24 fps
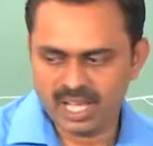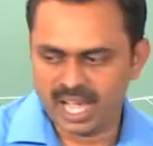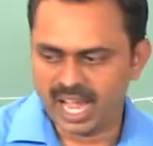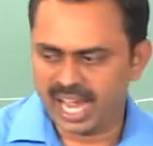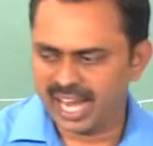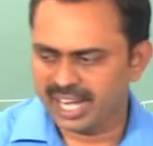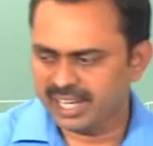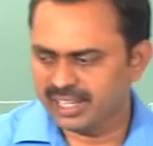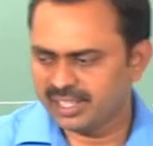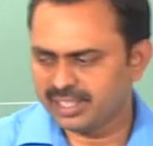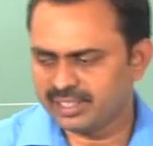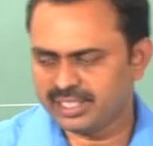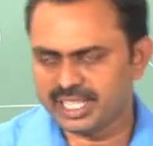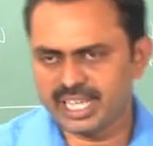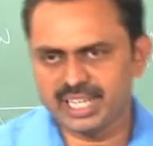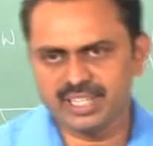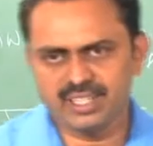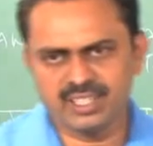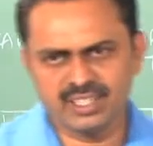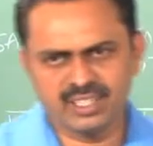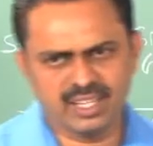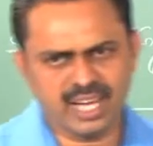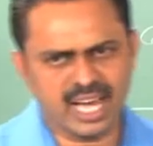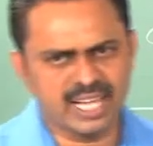and
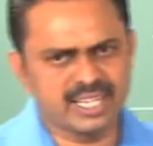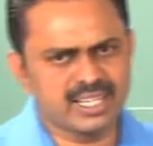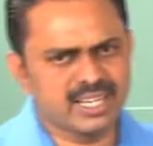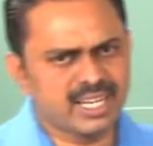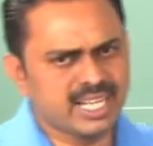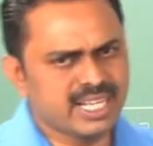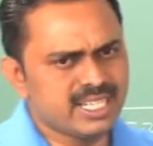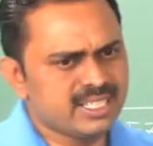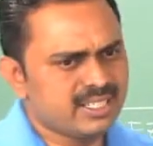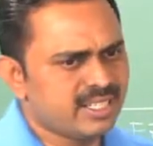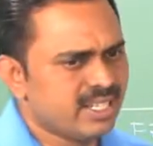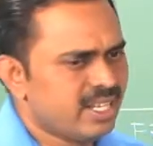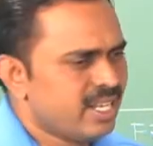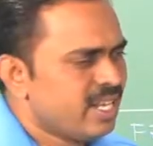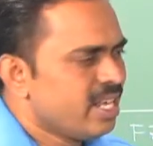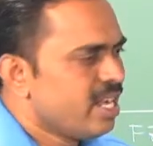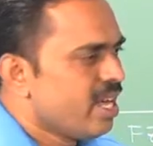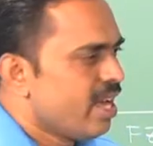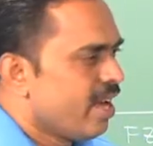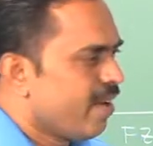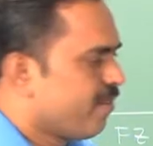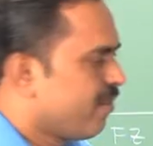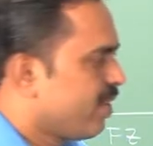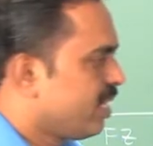then analyze
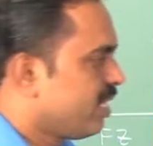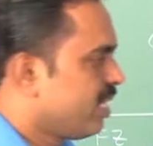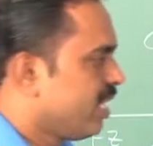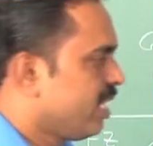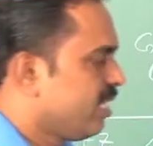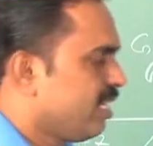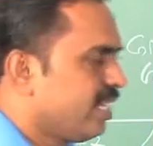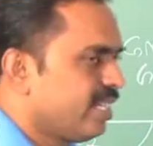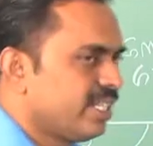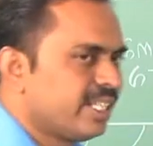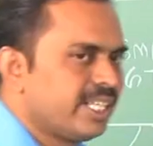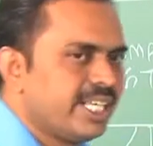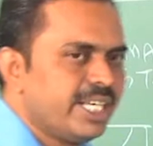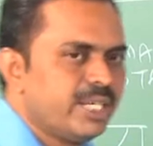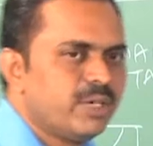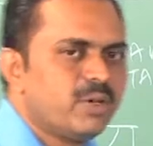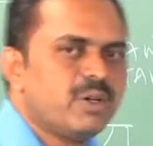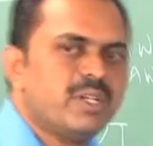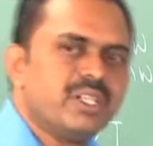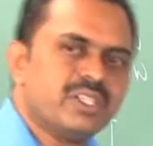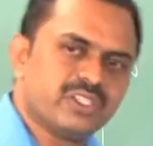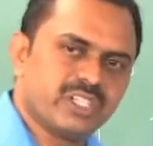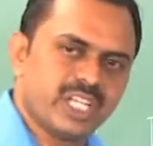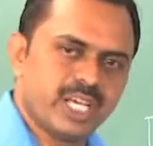whether that
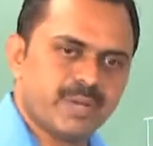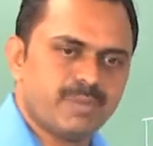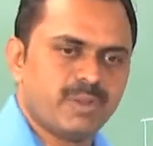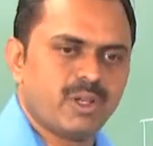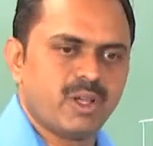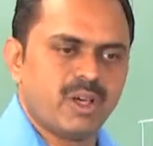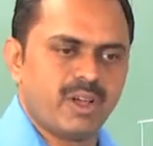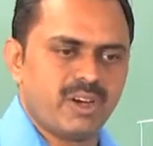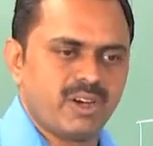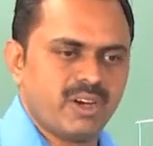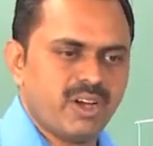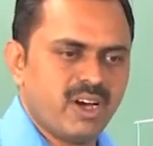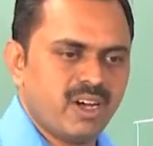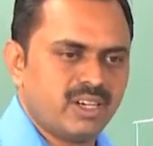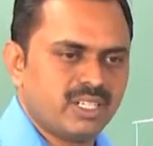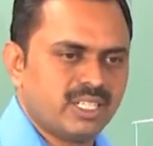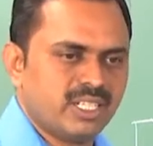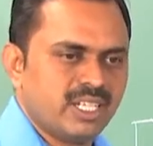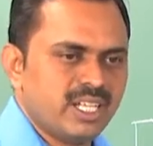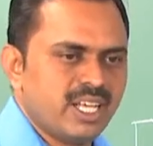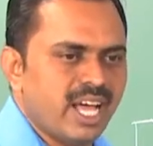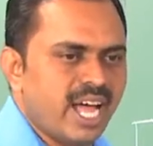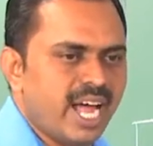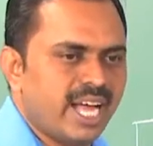keyhole is stable or not,
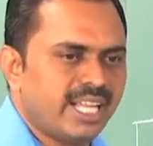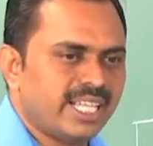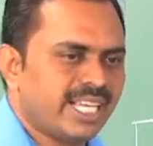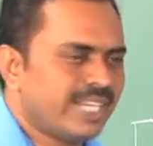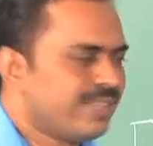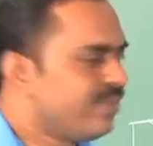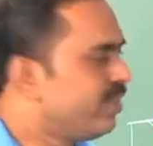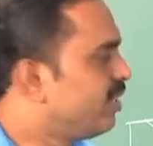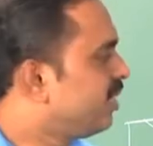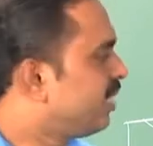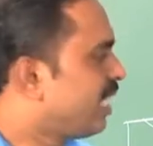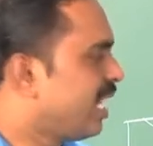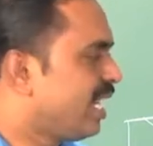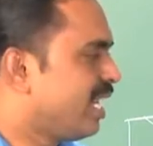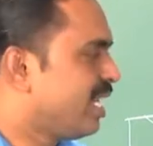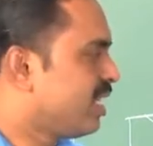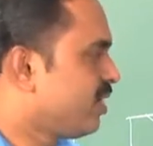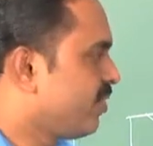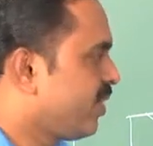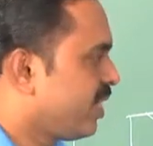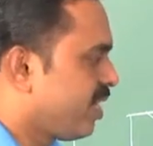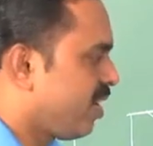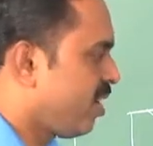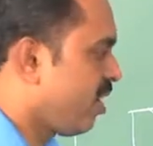and that will tell
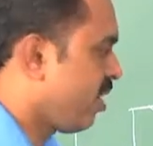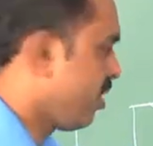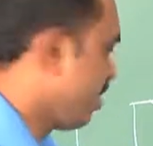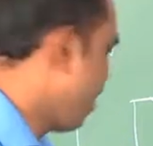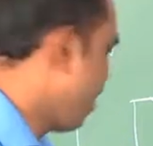us whether or